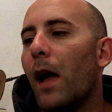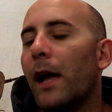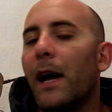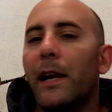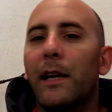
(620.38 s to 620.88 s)

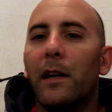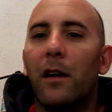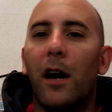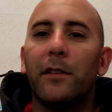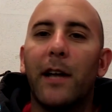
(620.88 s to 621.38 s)
I got to get in
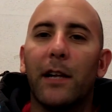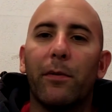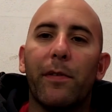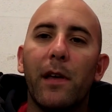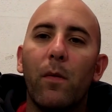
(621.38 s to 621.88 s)
contact
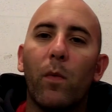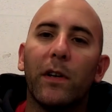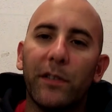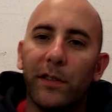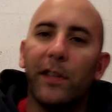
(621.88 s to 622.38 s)
with him
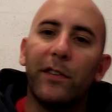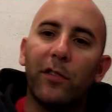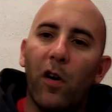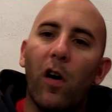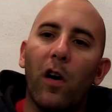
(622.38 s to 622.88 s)
once this
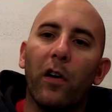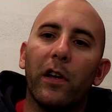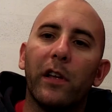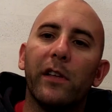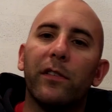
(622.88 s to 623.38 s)

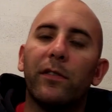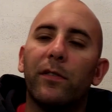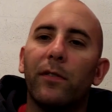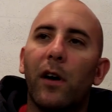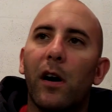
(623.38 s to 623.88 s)
car
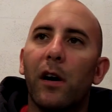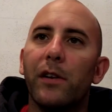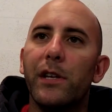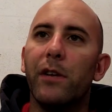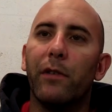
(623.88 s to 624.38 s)
is
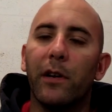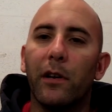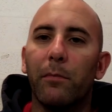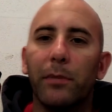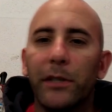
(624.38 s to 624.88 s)
nearing
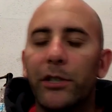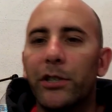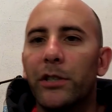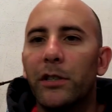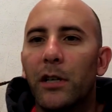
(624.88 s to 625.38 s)

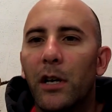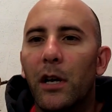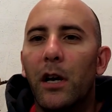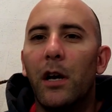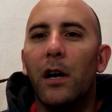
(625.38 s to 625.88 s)
completion.
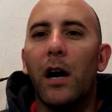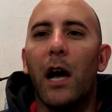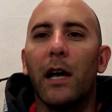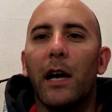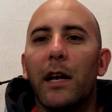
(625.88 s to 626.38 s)

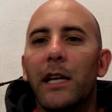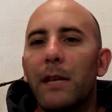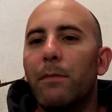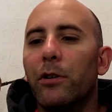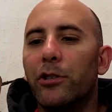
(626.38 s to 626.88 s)
I got to
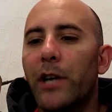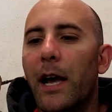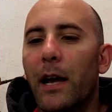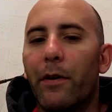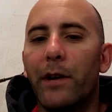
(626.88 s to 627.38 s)
email
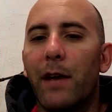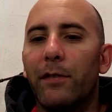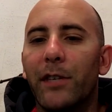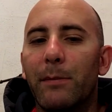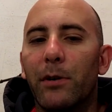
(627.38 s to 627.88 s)
Jack. I already
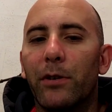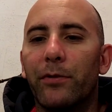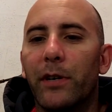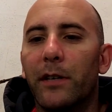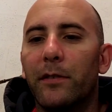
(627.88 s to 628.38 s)
have his email
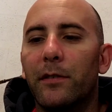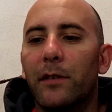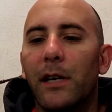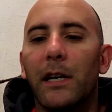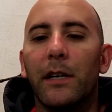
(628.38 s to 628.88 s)
address,
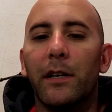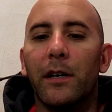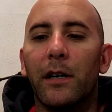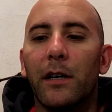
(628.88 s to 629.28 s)
and